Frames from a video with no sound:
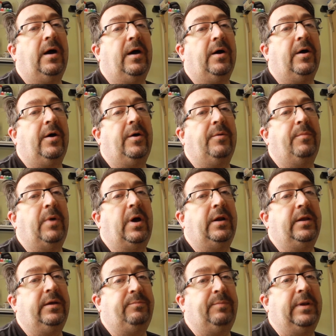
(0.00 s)

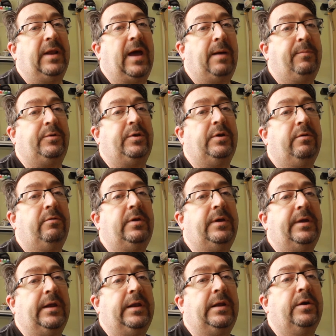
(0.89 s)
And it's been
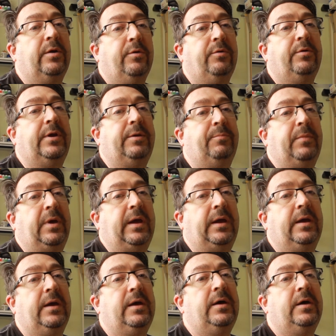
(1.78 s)
absolutely eluding
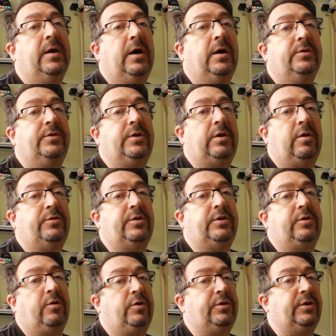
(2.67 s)
me until I
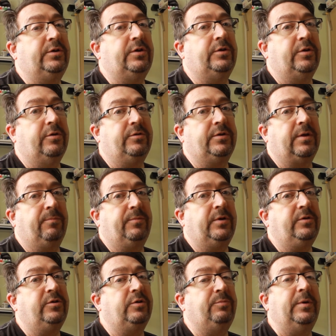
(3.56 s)
decided to do
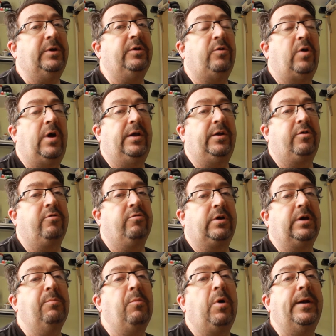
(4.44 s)
something just because I had a
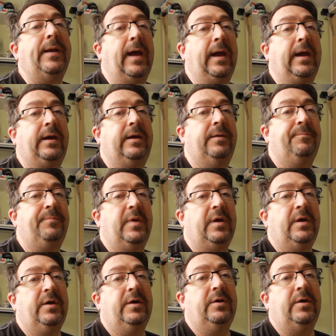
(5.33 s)
crook in my neck.
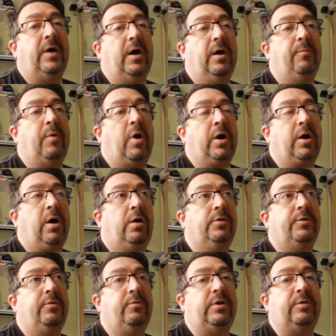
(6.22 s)
I
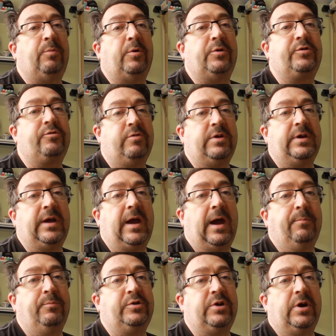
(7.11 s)
can't do this by screen
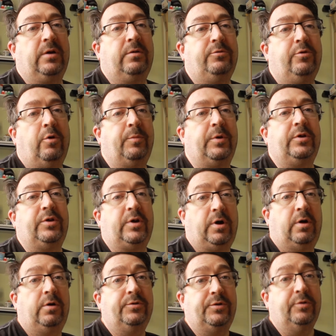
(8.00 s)
capture, not because I
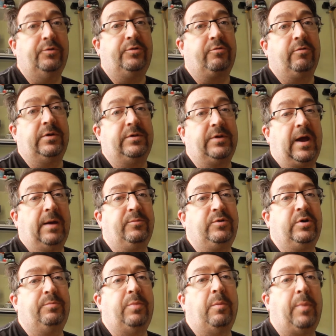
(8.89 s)
can't do screen
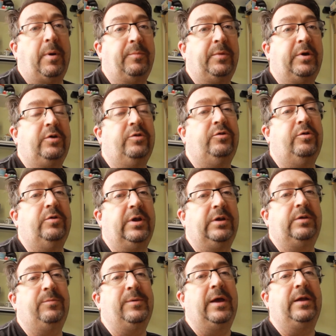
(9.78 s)
capture, but because you
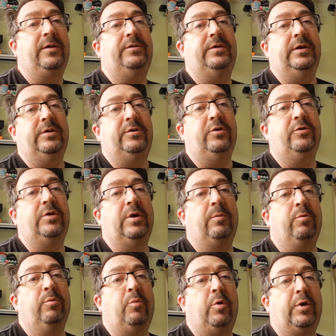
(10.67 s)
need to be able to see two
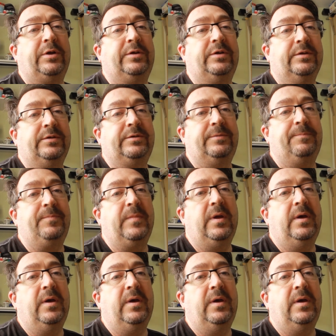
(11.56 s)
separate monitors.